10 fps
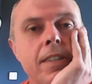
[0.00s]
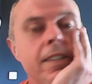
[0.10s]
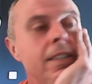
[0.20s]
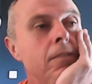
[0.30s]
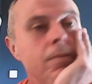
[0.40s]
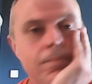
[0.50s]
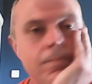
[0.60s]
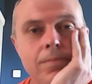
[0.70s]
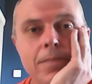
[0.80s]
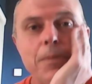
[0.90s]
get,
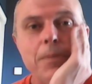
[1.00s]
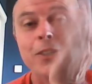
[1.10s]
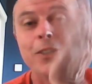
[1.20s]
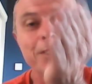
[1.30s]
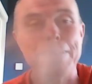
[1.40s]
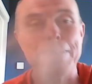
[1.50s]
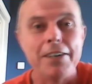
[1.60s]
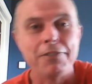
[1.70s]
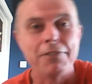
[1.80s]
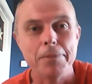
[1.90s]
when we talked about
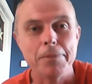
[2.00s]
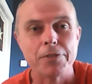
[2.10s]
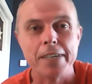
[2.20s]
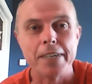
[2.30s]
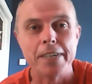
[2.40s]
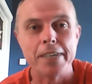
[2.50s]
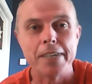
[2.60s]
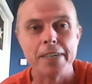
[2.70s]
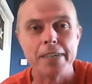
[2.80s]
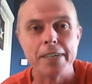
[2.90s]
our famous fake
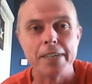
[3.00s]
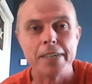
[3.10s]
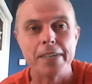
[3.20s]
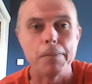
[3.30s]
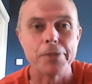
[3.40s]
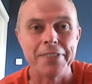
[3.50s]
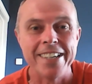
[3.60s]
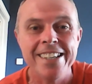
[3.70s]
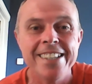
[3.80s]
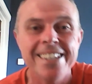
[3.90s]
episode
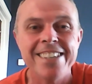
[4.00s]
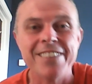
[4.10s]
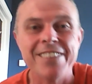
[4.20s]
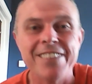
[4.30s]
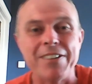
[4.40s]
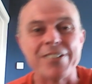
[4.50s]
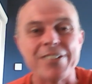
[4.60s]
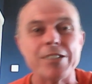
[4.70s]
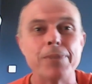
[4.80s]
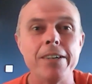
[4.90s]
there about
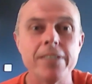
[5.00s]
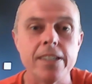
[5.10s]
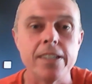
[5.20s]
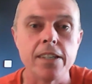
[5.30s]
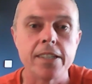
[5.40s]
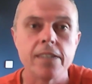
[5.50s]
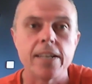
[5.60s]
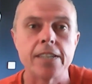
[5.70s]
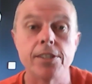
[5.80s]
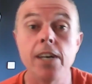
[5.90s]
Chris Wilder, like at
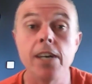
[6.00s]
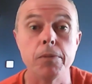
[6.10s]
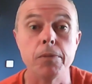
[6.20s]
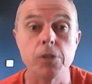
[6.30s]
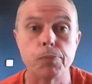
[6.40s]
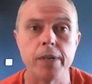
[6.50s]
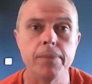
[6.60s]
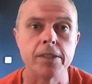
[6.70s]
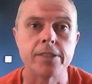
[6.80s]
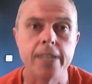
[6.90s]
that time, it was pretty much
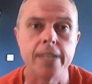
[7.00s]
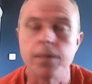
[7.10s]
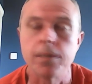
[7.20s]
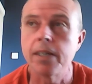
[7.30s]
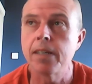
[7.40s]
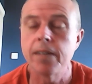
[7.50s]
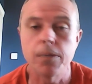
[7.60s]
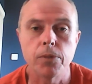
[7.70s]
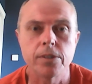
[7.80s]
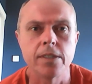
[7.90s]
seen that it was a
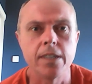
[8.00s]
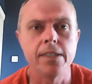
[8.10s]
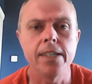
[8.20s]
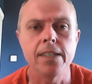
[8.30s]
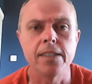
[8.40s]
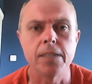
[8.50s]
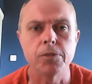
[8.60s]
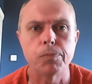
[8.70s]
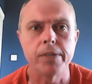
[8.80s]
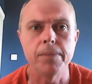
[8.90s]
done deal, and it was pretty
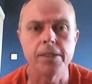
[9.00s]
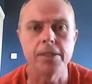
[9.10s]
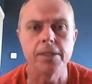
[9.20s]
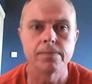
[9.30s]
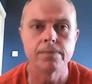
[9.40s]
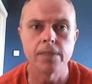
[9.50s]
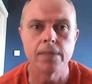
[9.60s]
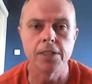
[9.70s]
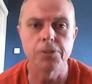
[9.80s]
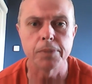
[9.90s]
much
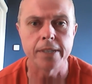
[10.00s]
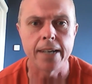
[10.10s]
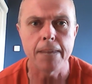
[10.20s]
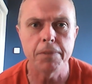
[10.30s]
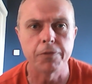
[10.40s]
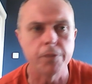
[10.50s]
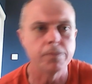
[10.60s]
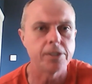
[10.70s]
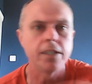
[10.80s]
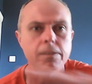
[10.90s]
100% happening from
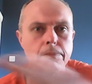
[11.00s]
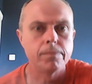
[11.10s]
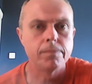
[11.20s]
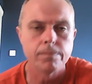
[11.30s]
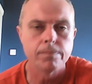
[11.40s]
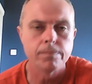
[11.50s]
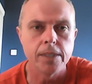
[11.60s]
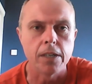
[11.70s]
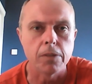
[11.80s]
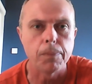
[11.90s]
certain,
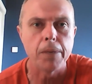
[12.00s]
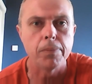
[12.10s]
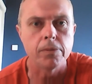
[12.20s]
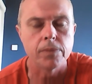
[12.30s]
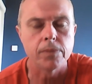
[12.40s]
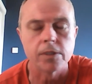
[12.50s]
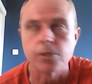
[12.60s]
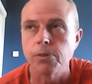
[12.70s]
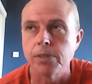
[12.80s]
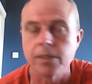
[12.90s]
the people, the
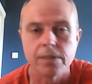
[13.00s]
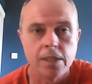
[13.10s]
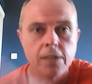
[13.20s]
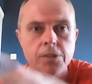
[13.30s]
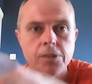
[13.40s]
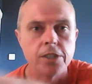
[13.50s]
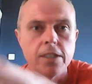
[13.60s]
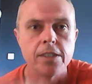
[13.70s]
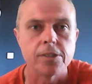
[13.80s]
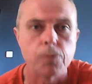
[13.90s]
sources,
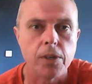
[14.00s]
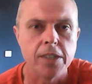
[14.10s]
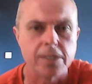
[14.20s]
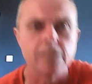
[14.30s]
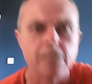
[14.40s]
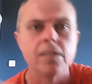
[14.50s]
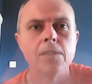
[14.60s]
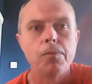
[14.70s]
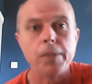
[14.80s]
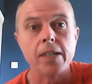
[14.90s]
journalists wise, and
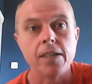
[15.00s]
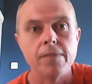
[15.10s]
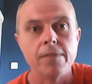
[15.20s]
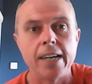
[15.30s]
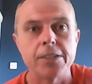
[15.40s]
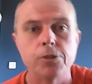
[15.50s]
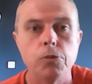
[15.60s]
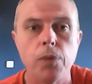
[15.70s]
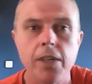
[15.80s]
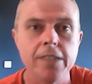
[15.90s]
bigger national
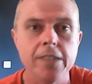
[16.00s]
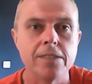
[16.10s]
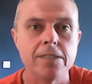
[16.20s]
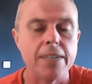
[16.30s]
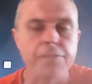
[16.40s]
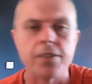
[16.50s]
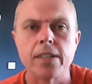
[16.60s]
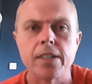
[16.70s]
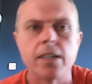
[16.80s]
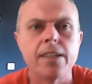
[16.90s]
wise, and
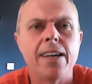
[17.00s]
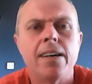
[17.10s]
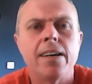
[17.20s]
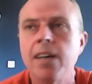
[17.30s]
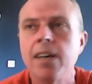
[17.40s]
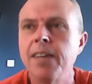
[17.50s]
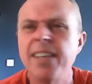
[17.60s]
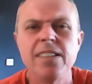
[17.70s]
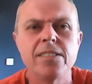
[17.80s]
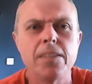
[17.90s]
everything like that. And
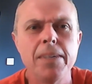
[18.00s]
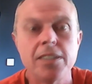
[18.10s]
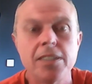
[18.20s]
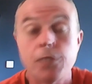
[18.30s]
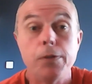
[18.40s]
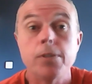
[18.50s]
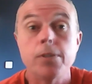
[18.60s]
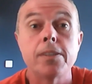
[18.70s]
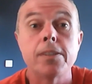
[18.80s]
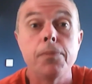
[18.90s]
then it just feels like
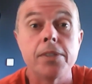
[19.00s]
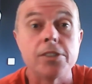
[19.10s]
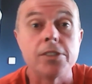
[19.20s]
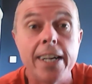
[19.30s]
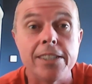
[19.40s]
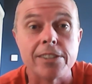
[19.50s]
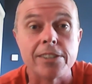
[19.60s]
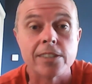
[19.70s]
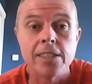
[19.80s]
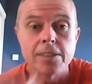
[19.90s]
something's changed,
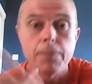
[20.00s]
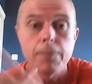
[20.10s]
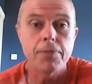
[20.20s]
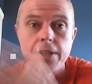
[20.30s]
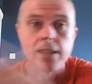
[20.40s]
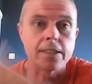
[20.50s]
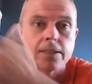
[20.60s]
something